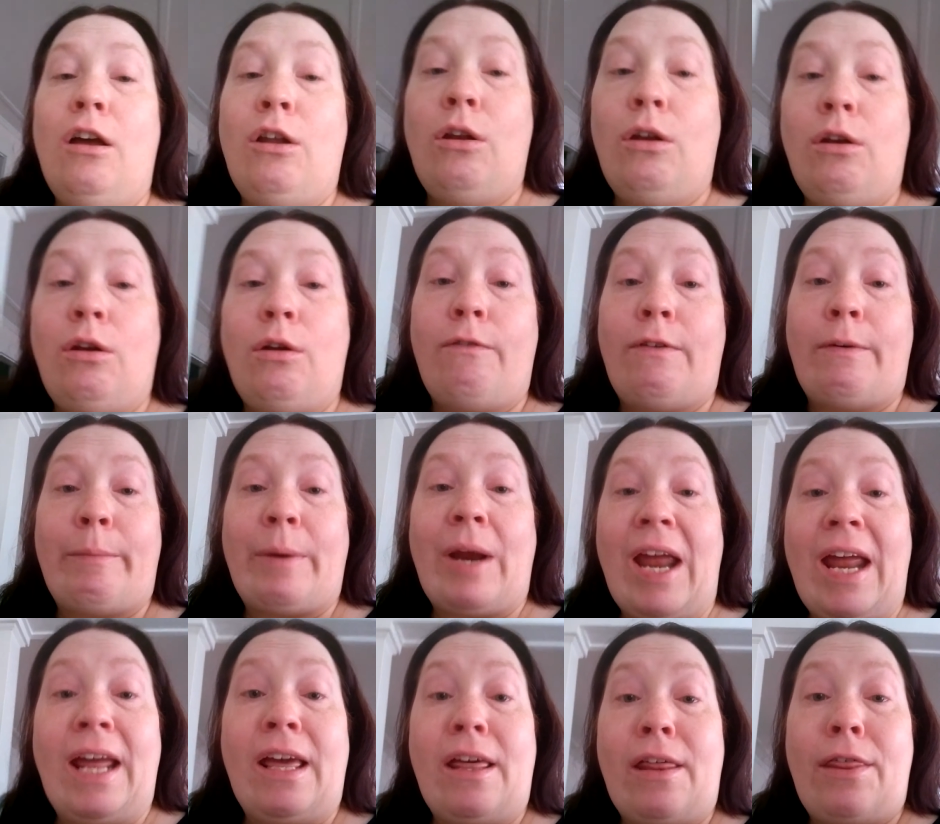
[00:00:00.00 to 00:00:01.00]
November
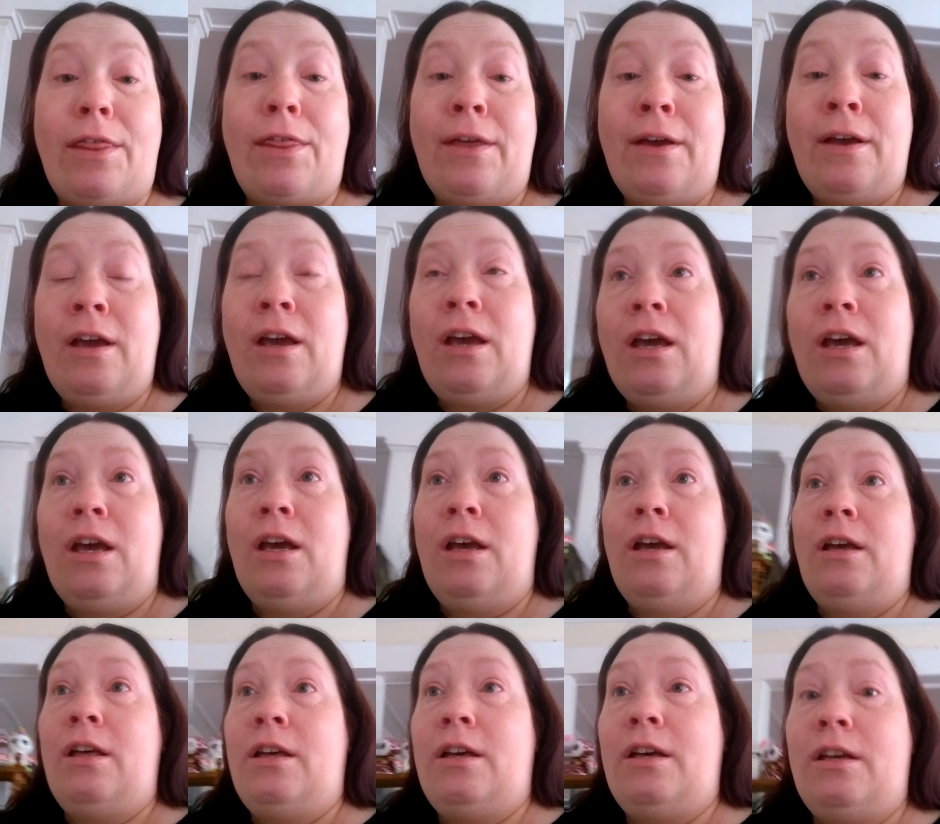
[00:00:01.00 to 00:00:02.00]
8th.
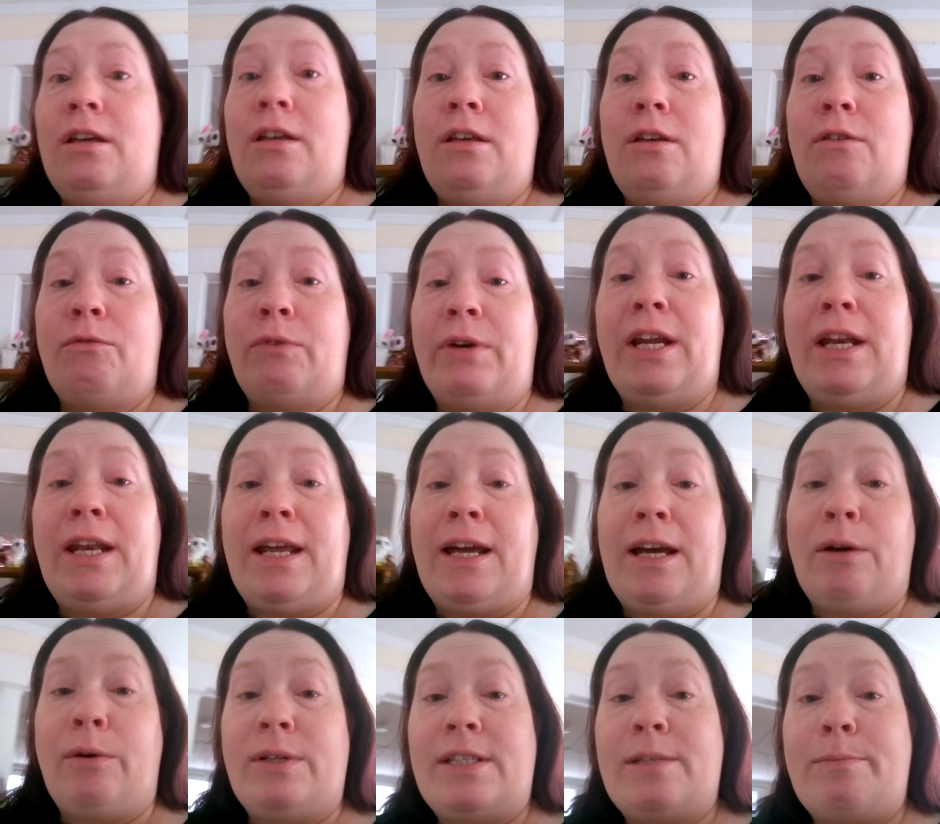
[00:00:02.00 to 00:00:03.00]
Right
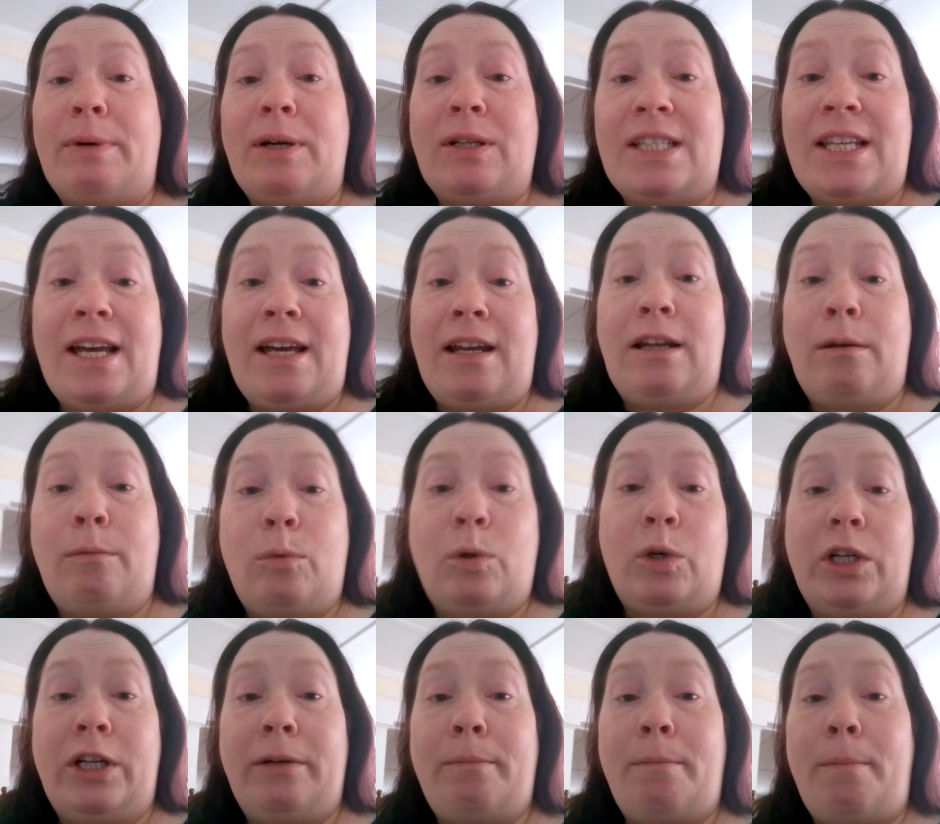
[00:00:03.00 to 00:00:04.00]
now it's about 10 in the
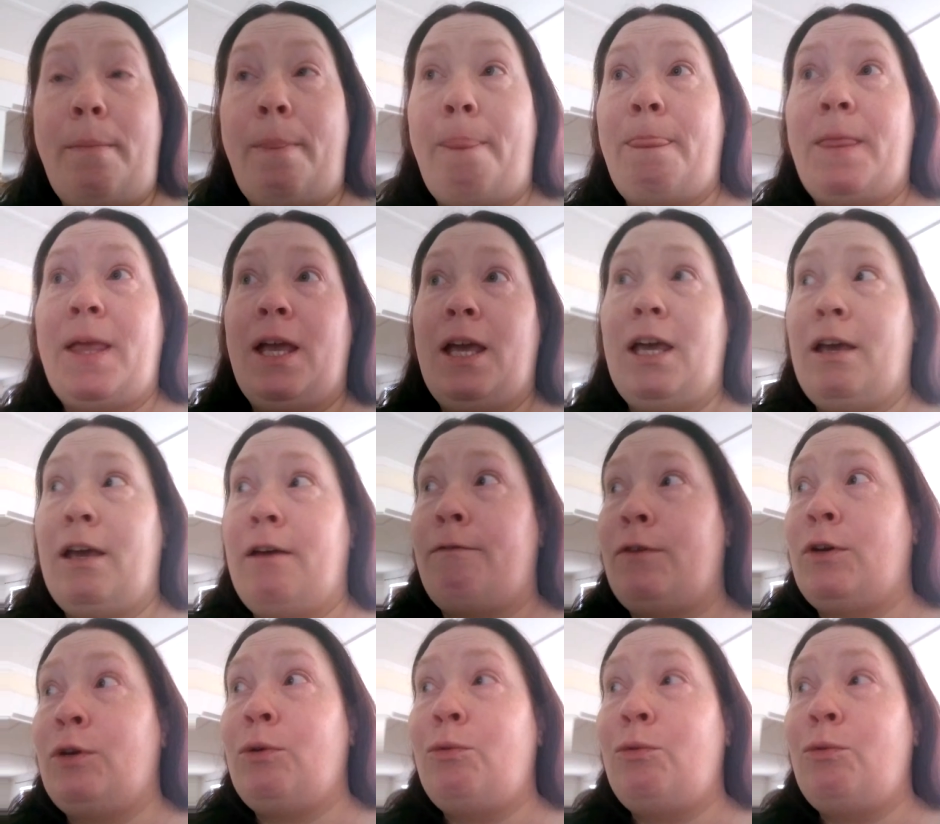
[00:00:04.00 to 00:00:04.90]
morning. If